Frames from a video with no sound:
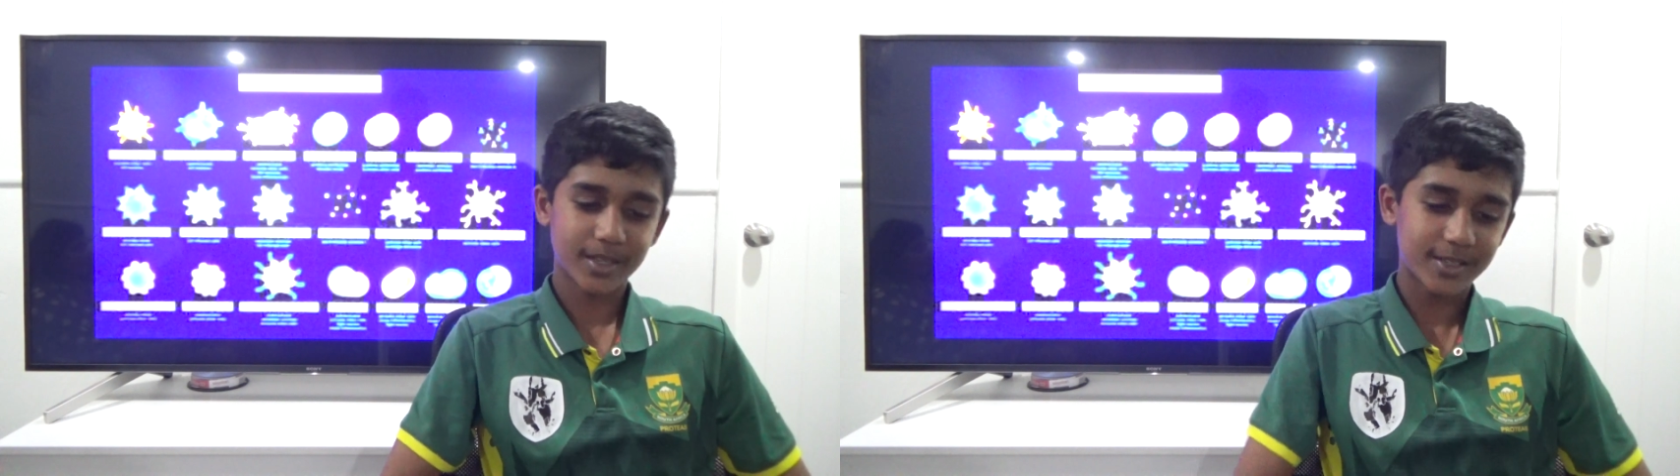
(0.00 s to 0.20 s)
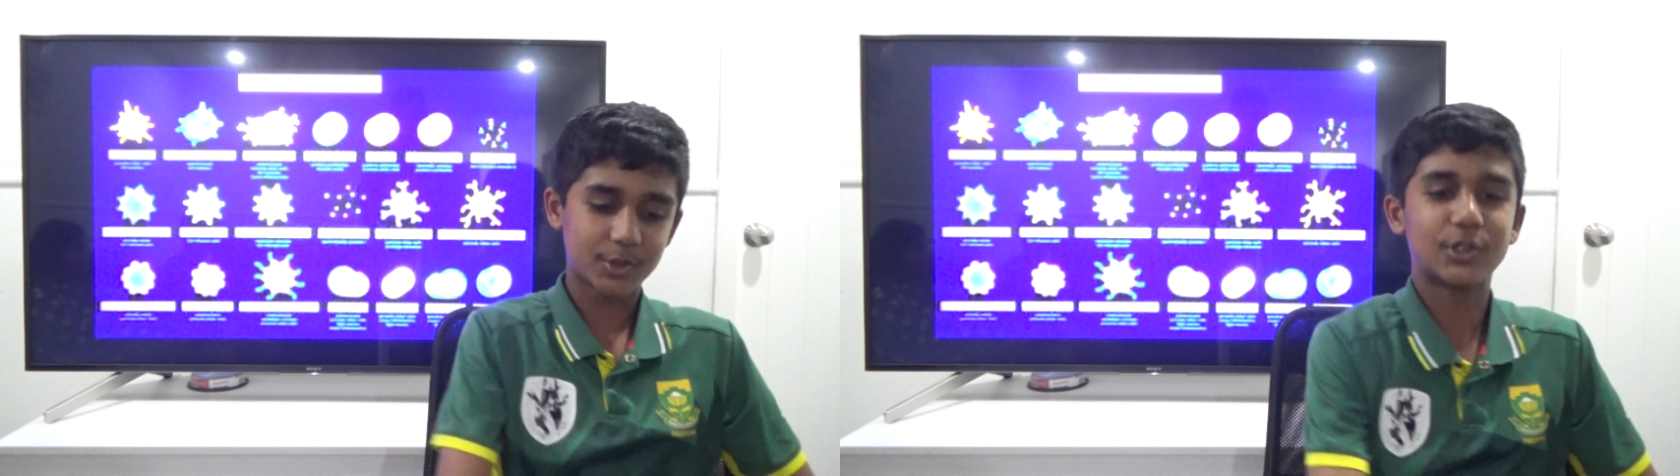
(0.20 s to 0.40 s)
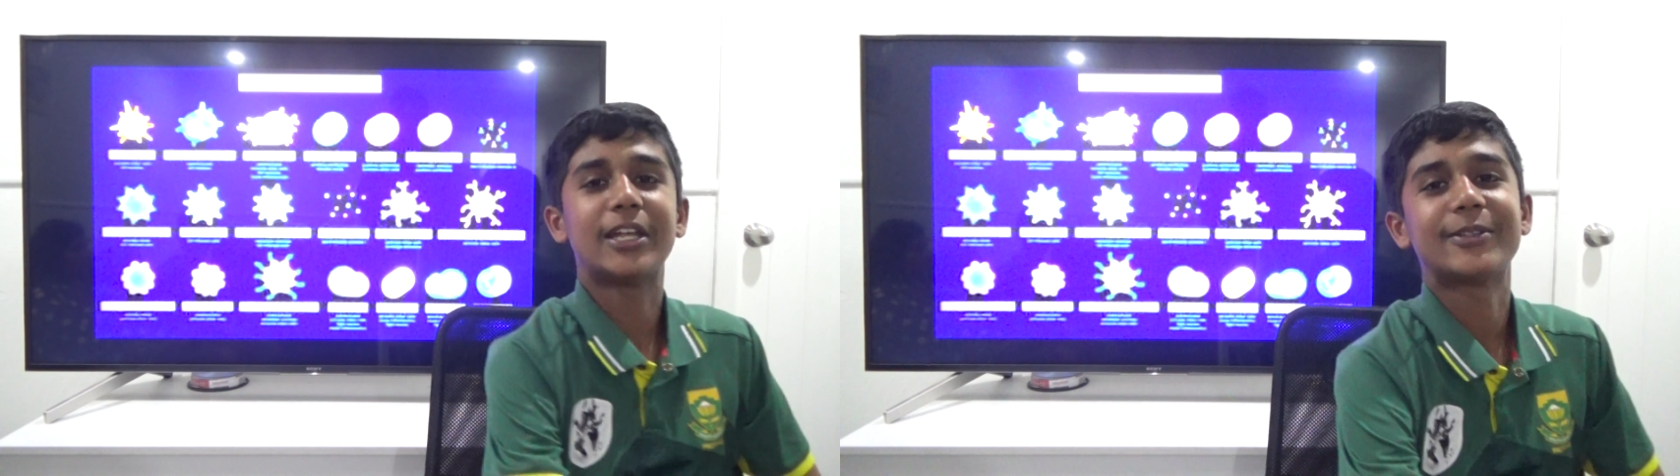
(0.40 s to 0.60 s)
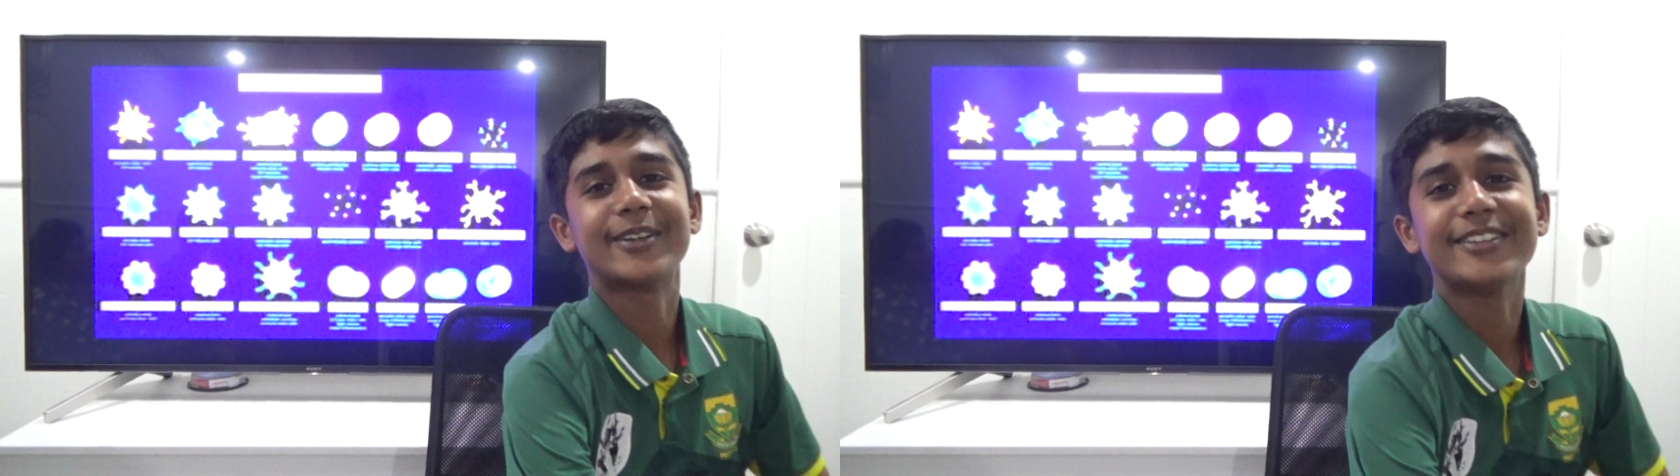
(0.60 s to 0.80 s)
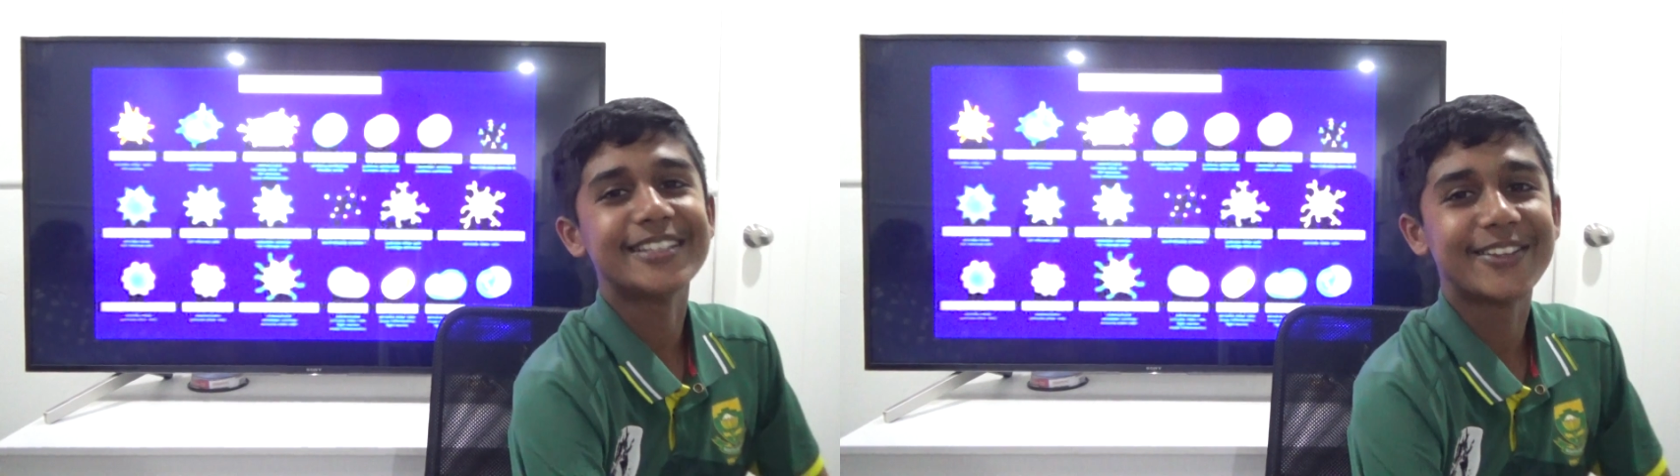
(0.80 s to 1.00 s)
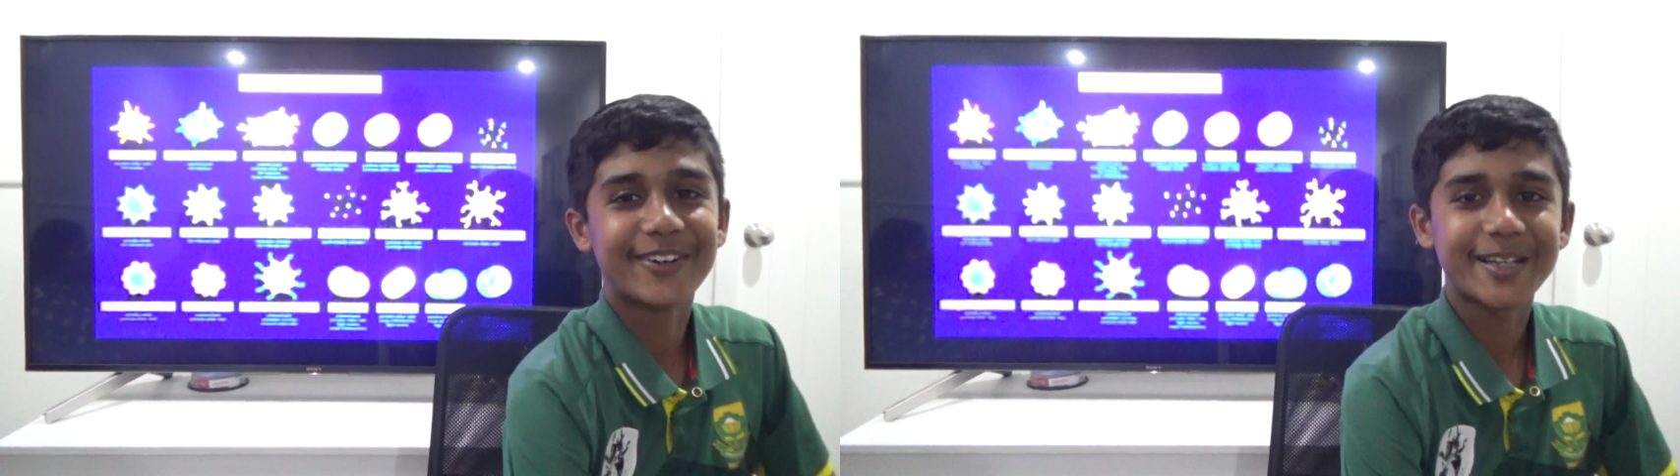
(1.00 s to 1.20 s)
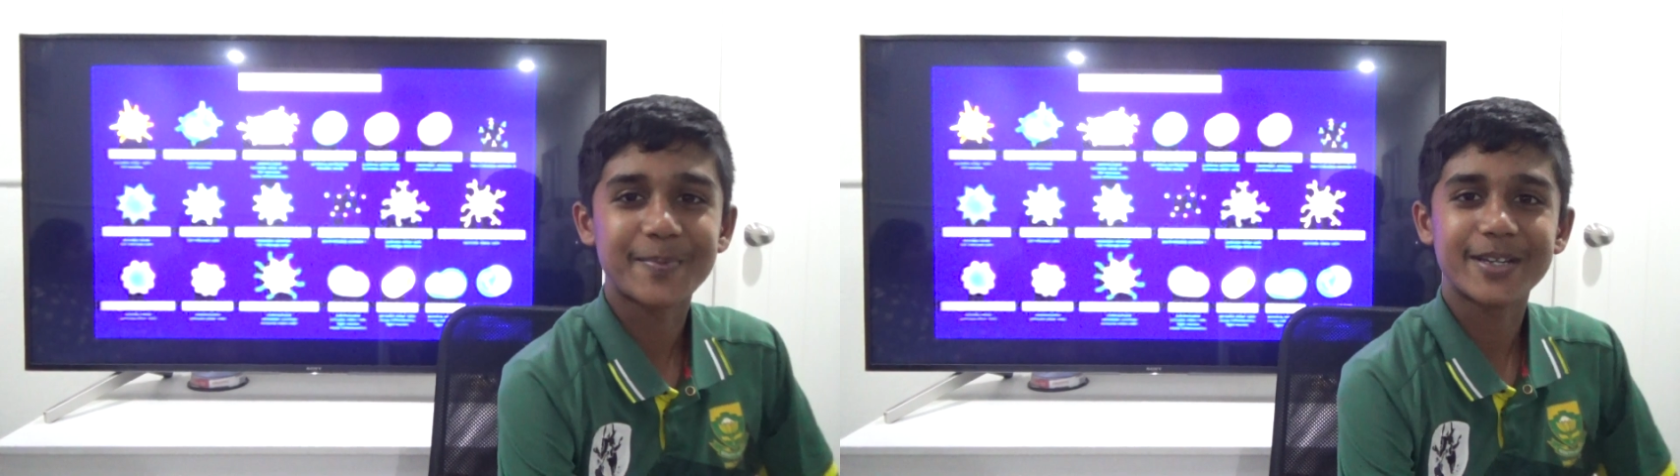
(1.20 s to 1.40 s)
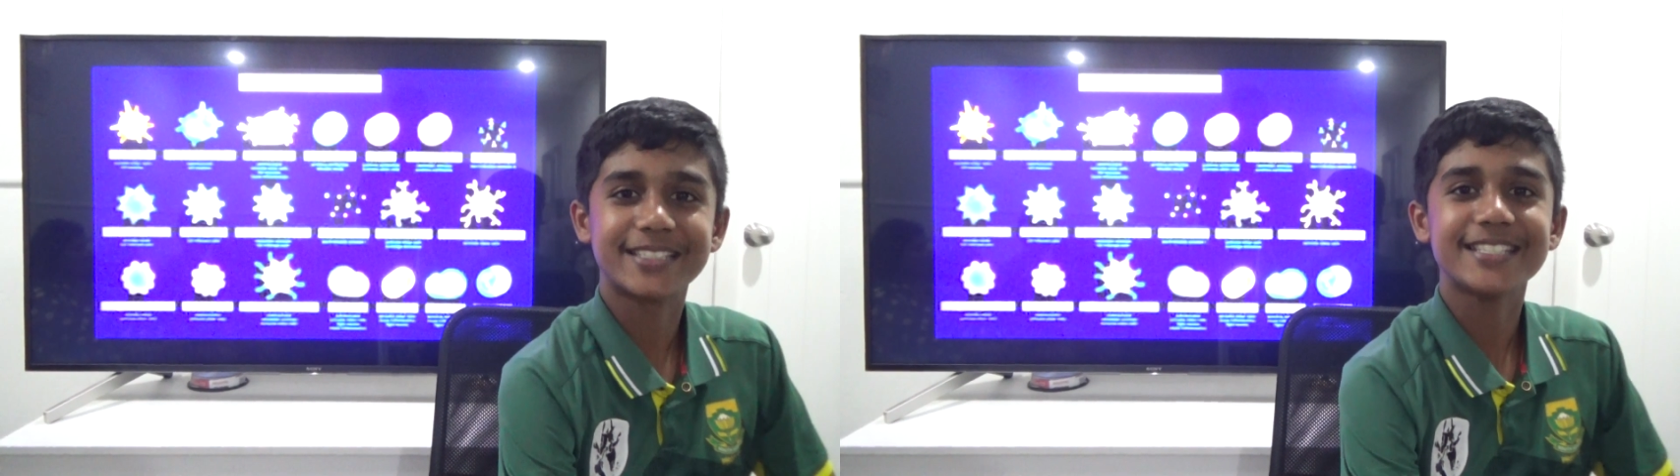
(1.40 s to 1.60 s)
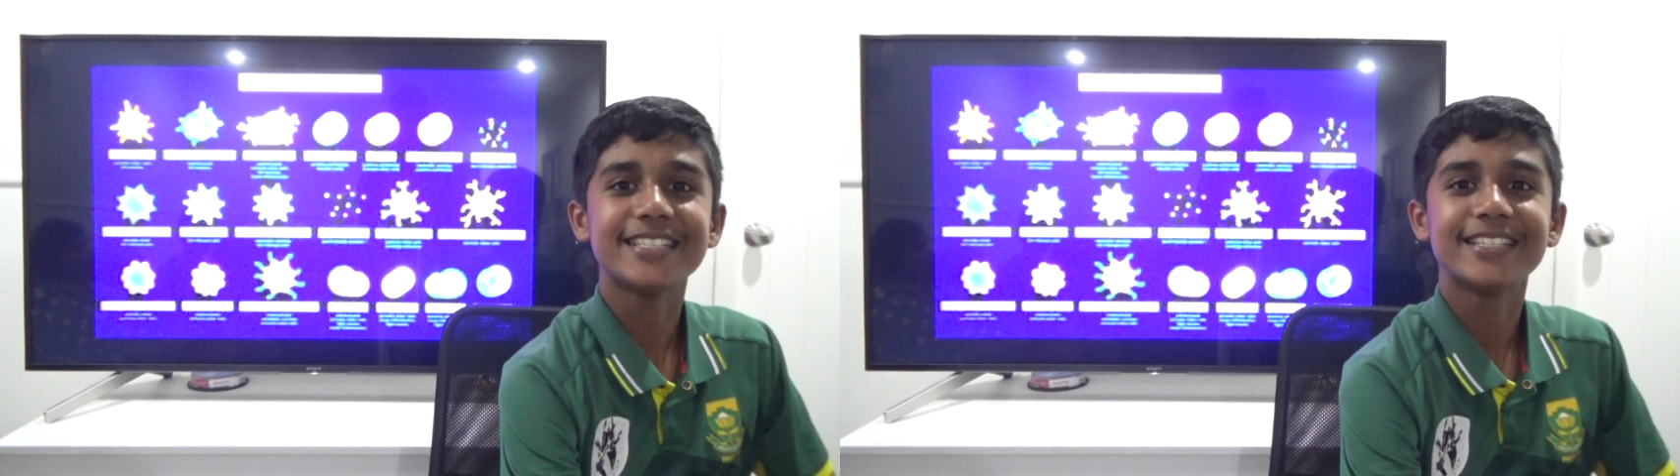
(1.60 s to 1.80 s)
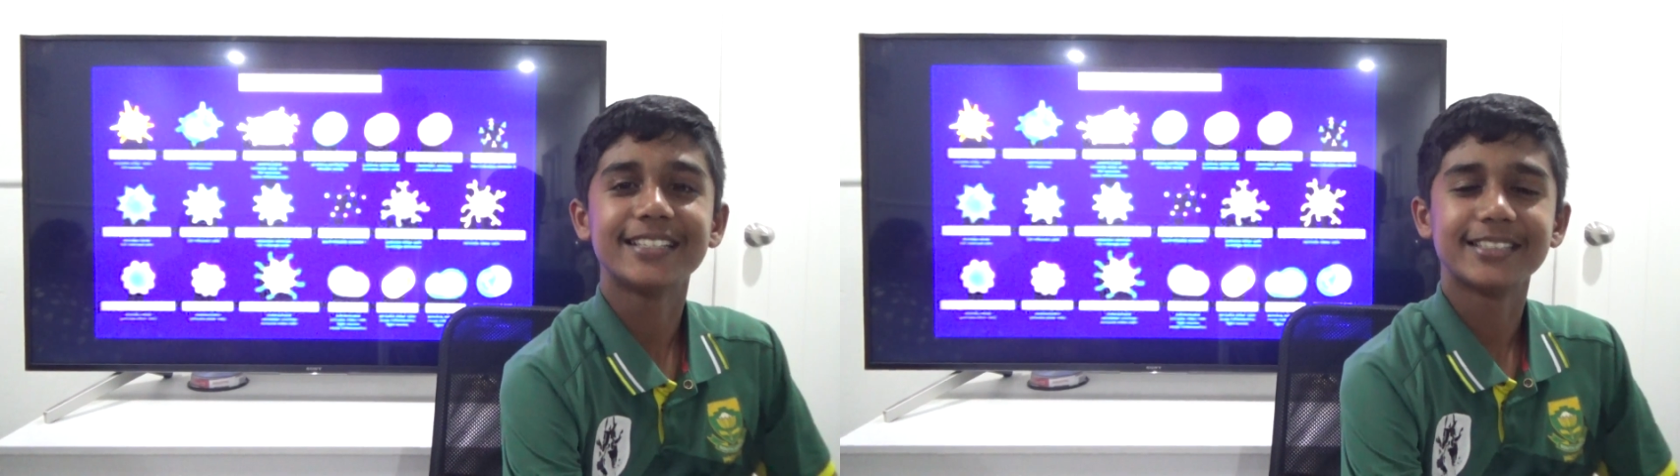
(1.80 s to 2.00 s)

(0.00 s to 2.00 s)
So that's why you eat the vitamin C.